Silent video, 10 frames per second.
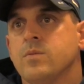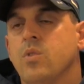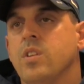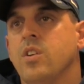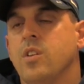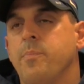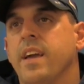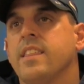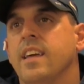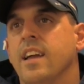Well, you know, the
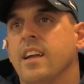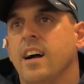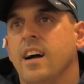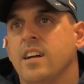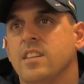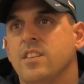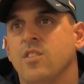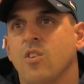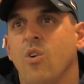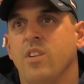big thing, you
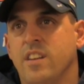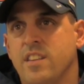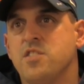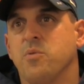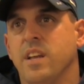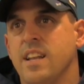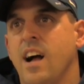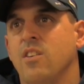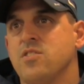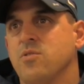know, going into this week
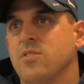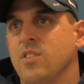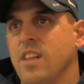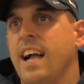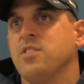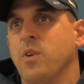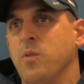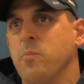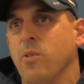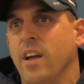now is, you know, last
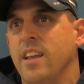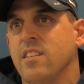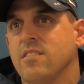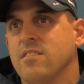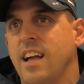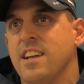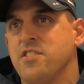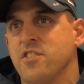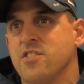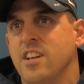week we played
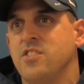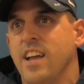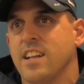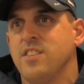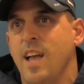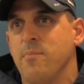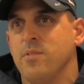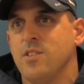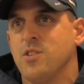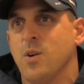last year's NJAC champ,
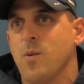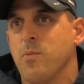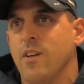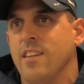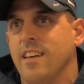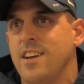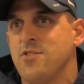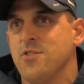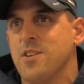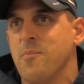and this year we're playing
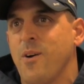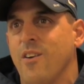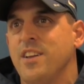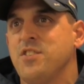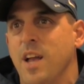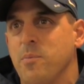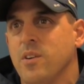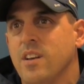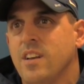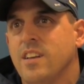last year's Empire A champ.
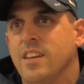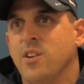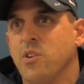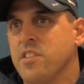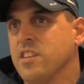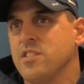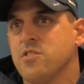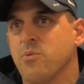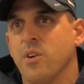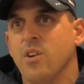You know, and
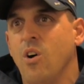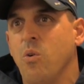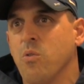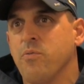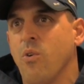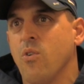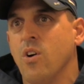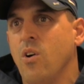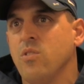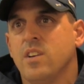Ithaca's 3-0, we're
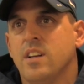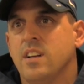4-0.